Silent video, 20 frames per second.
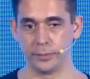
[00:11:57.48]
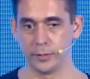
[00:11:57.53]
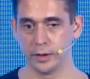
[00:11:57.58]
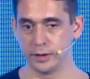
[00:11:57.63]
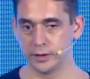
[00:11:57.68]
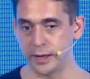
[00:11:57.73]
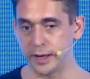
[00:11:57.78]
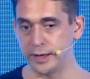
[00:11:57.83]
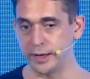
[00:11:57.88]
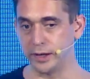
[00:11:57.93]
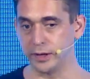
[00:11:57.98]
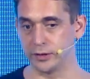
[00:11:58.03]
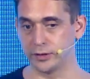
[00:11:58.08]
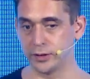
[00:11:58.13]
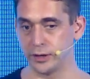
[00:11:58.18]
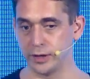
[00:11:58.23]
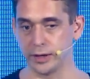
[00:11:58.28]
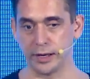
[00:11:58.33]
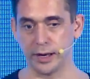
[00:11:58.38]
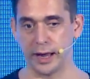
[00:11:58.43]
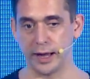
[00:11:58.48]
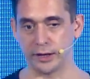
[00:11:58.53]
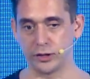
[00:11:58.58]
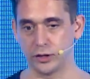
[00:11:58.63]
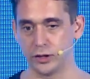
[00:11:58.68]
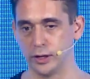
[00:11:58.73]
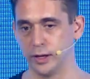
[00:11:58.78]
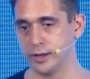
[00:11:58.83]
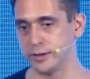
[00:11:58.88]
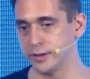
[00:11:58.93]
taking a certain
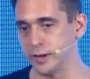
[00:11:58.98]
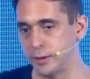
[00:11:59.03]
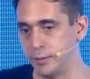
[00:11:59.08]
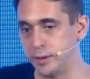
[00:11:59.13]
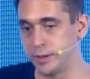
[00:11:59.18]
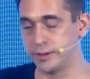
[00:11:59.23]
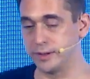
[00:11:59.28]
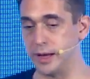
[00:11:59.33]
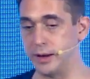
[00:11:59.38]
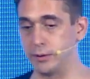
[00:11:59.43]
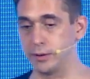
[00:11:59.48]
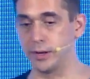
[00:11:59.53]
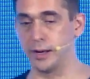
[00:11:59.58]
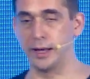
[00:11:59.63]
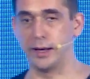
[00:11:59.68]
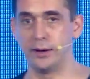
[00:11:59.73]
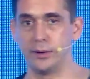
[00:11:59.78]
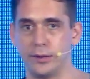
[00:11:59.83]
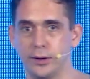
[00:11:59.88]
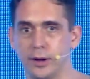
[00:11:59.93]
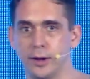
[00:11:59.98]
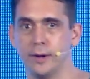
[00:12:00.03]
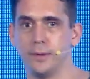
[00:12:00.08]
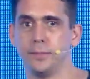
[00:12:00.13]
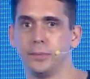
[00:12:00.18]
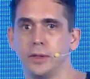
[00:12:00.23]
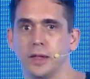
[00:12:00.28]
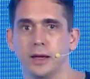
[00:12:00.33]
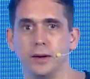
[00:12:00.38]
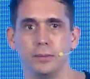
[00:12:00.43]
action, let's say with SoundCloud, it